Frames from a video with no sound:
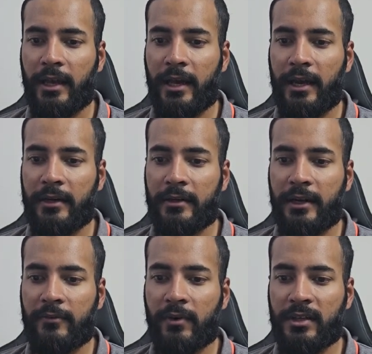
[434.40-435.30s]

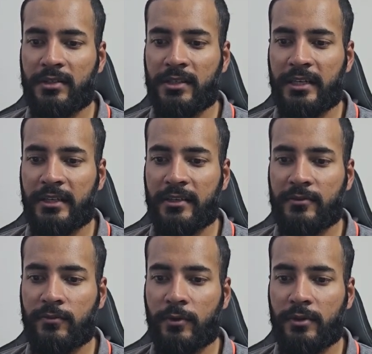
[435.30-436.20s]
And advanced
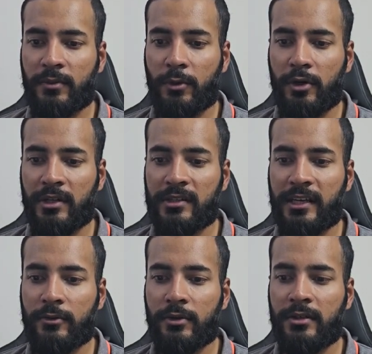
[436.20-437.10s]
settings for the models,
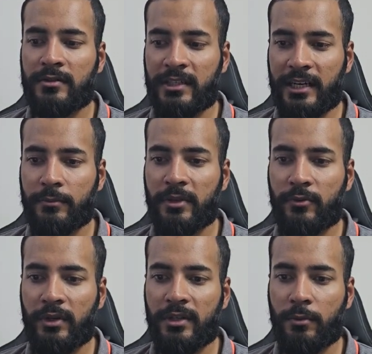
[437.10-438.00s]
I could select
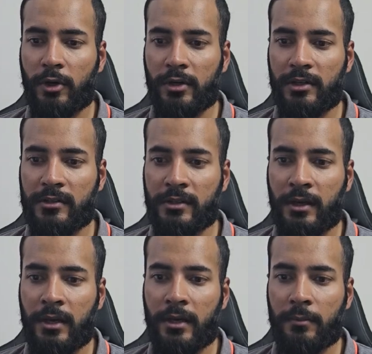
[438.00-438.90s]
between the models
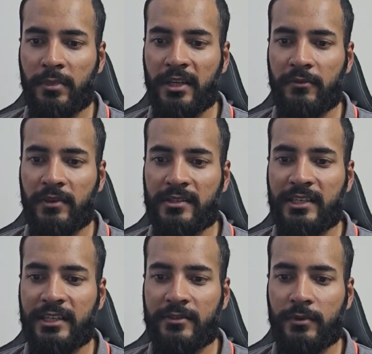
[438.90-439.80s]

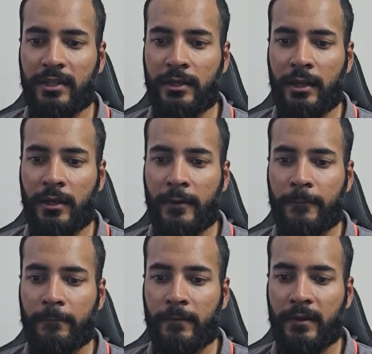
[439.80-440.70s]
previously as well.
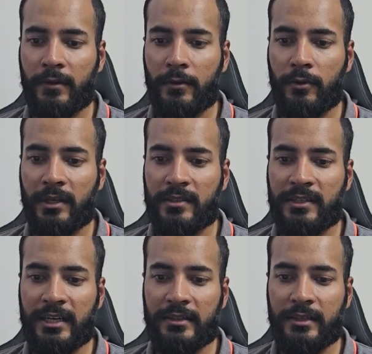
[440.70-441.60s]
You can
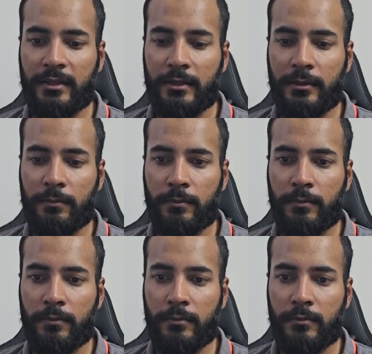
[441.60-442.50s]
select the
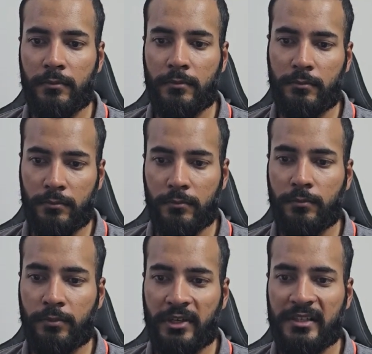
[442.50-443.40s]

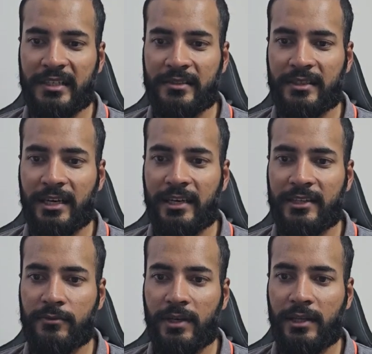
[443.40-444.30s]
preset style
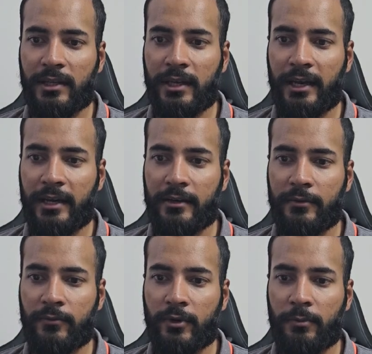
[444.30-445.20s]
as well,
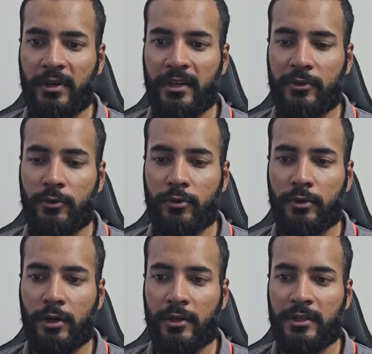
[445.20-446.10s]
and from here you
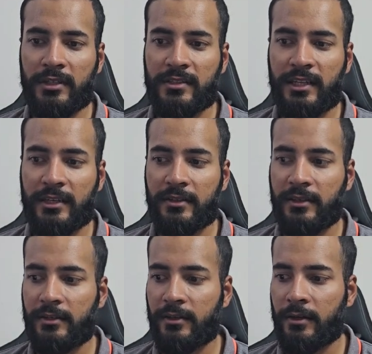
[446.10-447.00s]
could already select
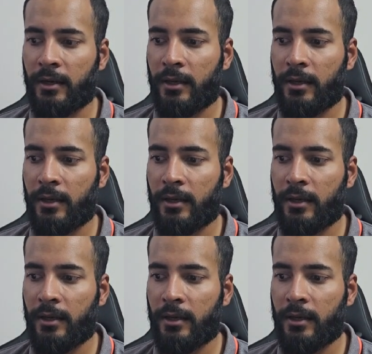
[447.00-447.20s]
the other